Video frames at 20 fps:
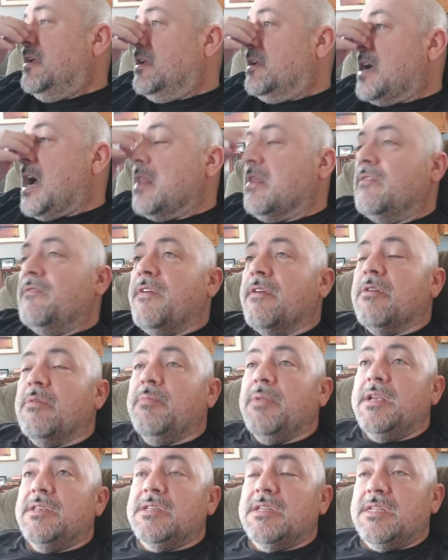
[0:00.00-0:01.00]
Colin Farrell
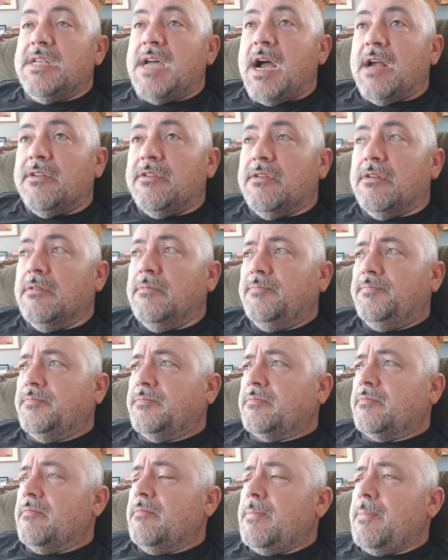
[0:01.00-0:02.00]
plays a doctor
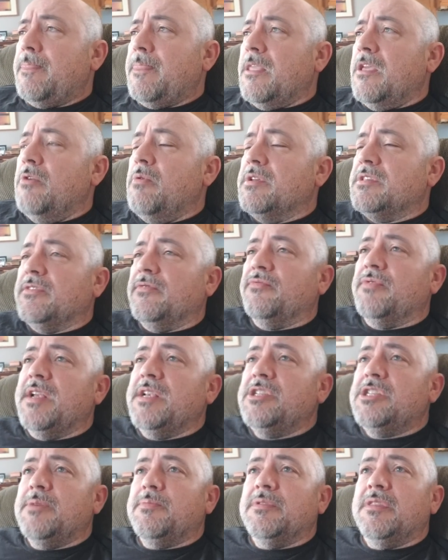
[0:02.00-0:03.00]
who has a
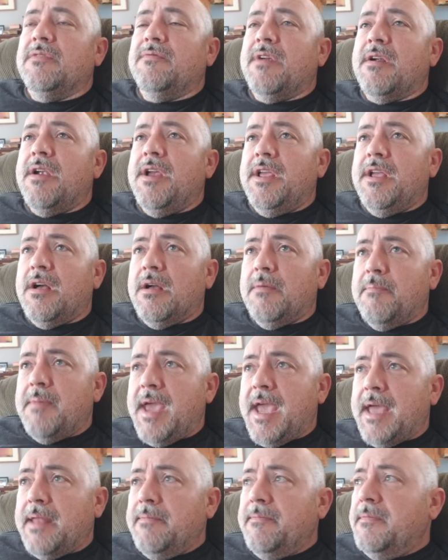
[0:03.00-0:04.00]
friendship with a very young
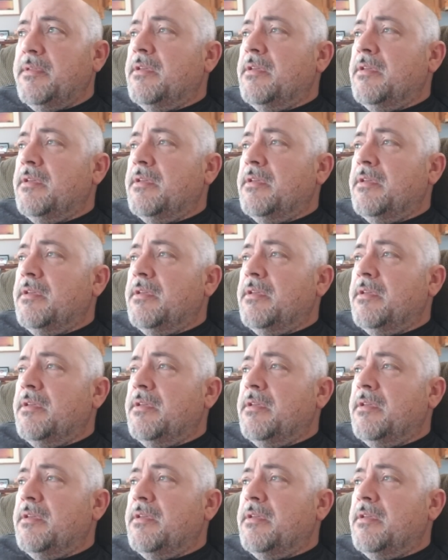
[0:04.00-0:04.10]
man.